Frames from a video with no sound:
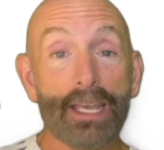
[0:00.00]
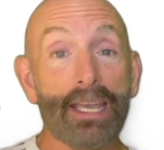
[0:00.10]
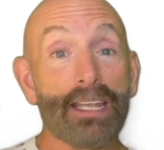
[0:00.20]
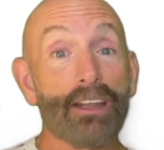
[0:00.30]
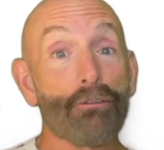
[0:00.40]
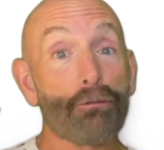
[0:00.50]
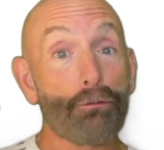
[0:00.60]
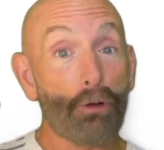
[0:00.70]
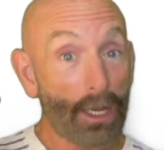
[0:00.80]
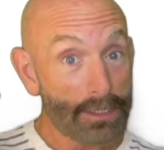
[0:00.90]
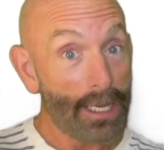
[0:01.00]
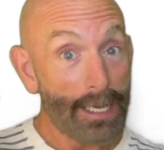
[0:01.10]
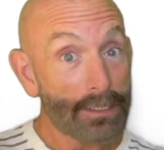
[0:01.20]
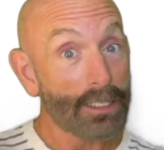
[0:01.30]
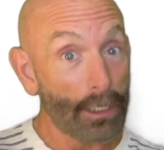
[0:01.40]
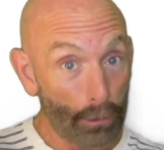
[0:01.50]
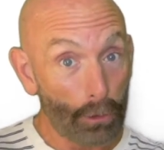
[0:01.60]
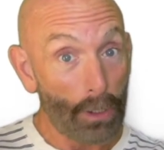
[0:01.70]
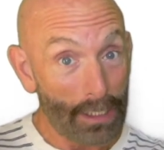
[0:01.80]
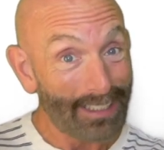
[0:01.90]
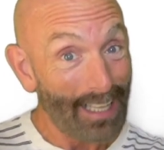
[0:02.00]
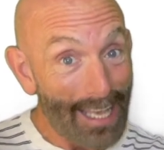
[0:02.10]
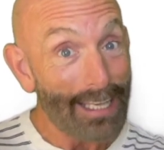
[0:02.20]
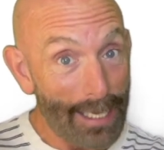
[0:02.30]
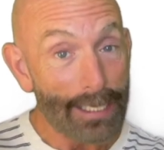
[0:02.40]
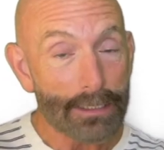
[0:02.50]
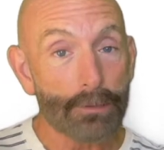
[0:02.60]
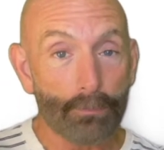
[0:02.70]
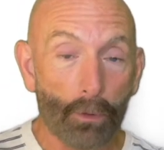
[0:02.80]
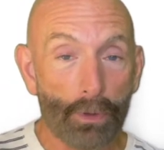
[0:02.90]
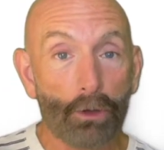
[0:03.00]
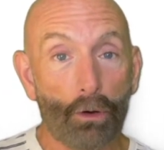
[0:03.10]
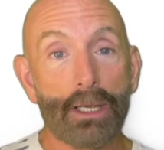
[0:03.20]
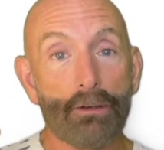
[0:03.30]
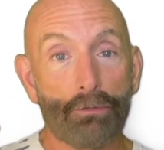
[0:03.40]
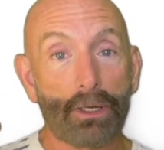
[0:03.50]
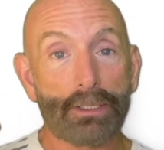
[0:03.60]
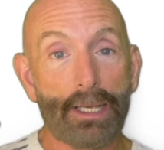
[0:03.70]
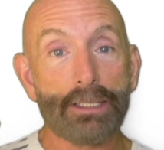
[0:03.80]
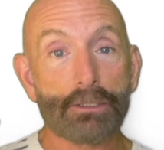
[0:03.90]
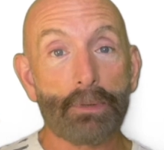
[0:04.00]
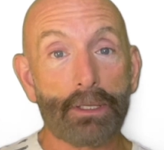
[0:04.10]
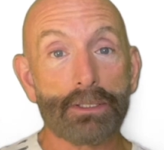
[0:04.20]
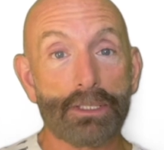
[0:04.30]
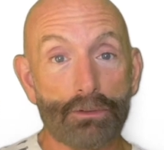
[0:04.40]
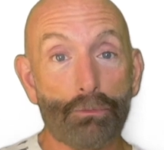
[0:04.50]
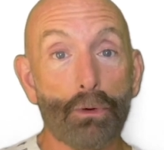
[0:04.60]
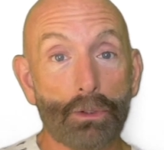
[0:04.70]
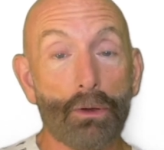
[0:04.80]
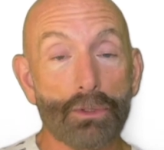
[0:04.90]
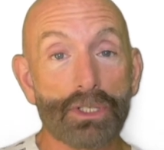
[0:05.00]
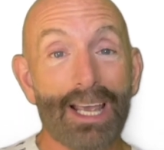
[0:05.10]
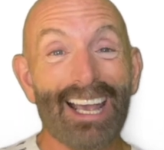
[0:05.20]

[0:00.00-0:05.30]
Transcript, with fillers: It fructates, it, glu- it glycates, but we call fructates because it's fructose.